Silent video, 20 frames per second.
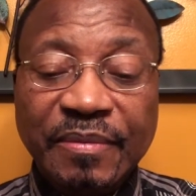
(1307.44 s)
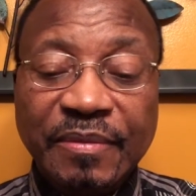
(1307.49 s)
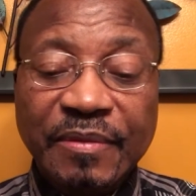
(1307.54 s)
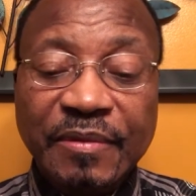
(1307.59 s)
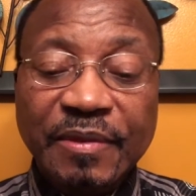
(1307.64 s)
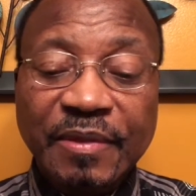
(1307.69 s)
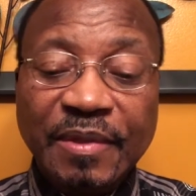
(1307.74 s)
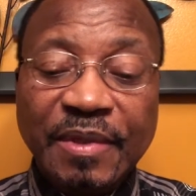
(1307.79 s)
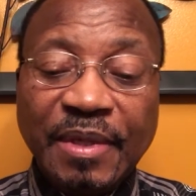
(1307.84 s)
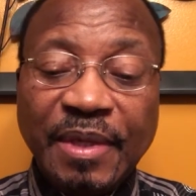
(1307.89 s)

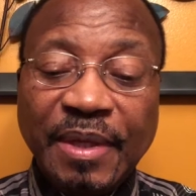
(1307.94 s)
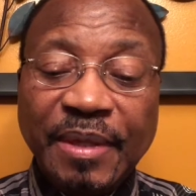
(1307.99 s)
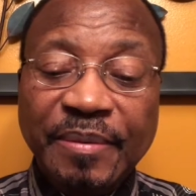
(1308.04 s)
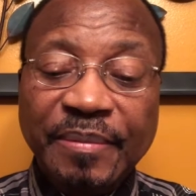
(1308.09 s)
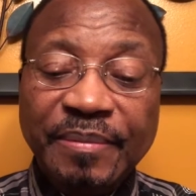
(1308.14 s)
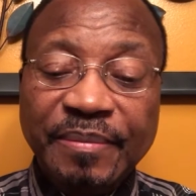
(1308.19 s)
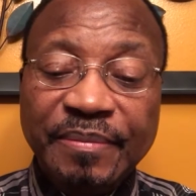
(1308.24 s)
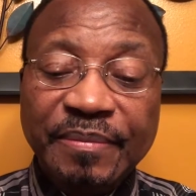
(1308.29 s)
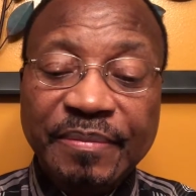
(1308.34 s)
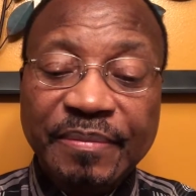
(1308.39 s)
Okay?
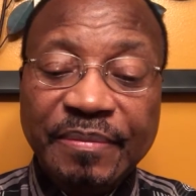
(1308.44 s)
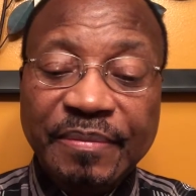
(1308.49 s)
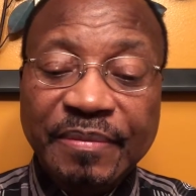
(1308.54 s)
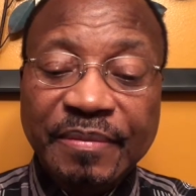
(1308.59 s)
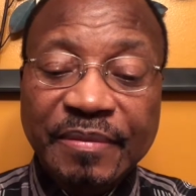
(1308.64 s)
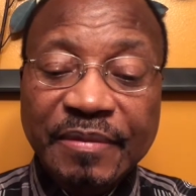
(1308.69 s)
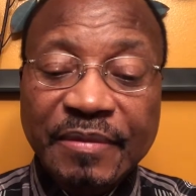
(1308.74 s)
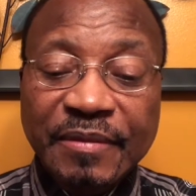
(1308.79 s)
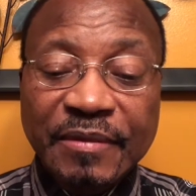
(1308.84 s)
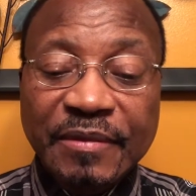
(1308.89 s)

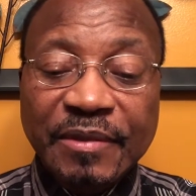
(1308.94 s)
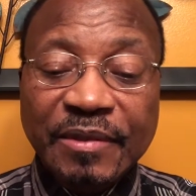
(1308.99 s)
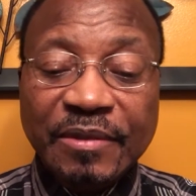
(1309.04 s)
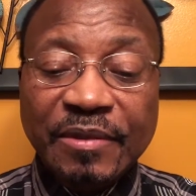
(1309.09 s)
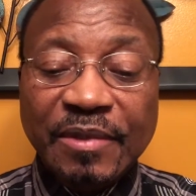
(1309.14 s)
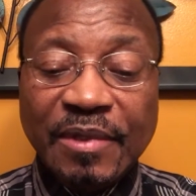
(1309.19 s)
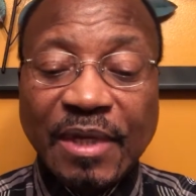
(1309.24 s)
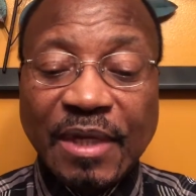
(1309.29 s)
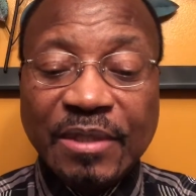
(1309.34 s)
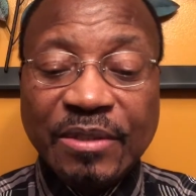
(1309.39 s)

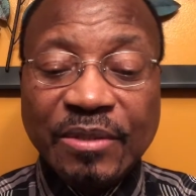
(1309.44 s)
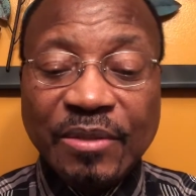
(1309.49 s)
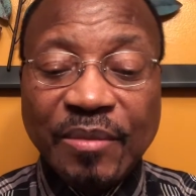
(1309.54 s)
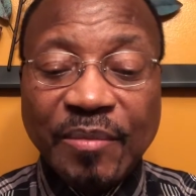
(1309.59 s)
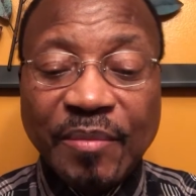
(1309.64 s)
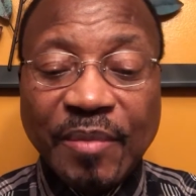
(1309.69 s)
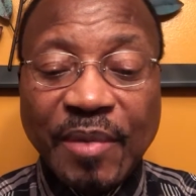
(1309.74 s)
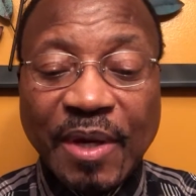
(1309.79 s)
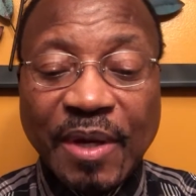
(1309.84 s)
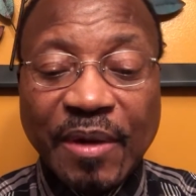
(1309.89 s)
So that's
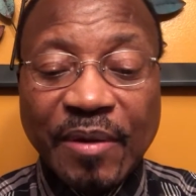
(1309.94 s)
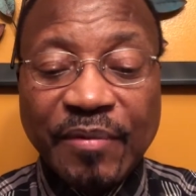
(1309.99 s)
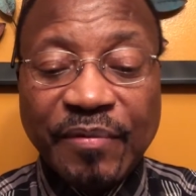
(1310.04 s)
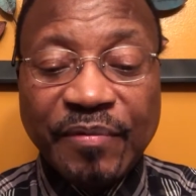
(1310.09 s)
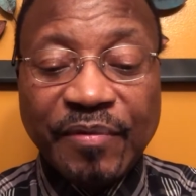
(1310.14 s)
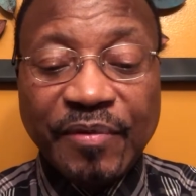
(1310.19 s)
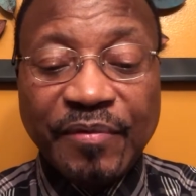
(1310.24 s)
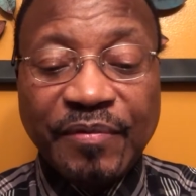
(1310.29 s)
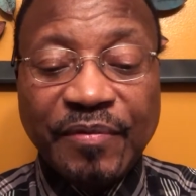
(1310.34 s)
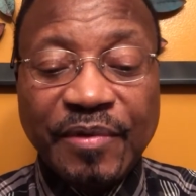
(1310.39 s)
number
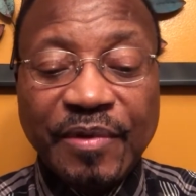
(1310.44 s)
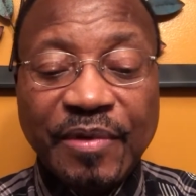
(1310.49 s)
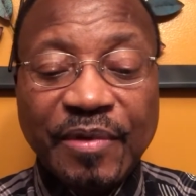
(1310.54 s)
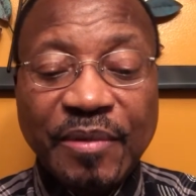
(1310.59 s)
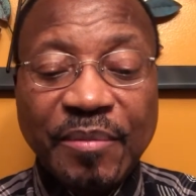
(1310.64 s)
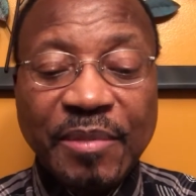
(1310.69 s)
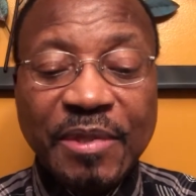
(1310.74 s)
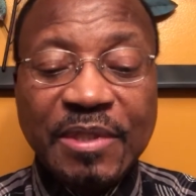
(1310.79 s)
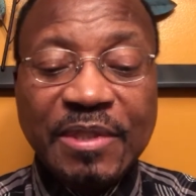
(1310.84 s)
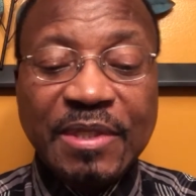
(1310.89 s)
15.
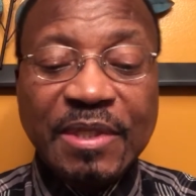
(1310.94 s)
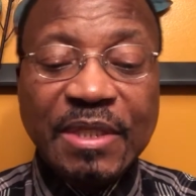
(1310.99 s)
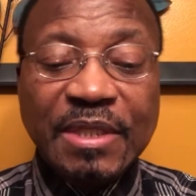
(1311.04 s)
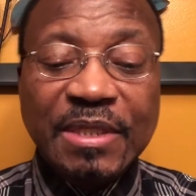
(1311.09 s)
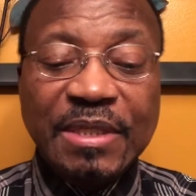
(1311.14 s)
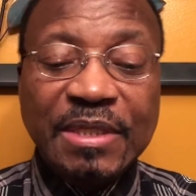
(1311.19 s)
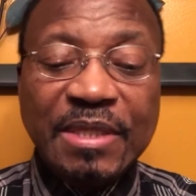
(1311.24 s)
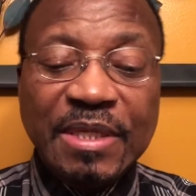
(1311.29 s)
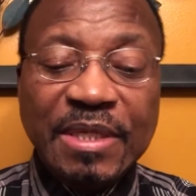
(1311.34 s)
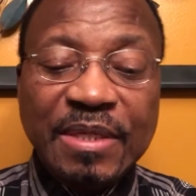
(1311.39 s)
Number
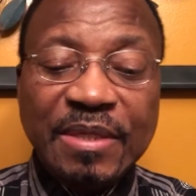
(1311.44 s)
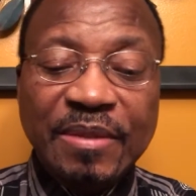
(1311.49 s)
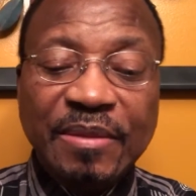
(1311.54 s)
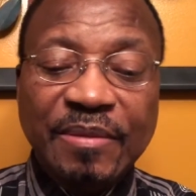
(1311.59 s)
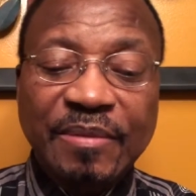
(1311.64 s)
16.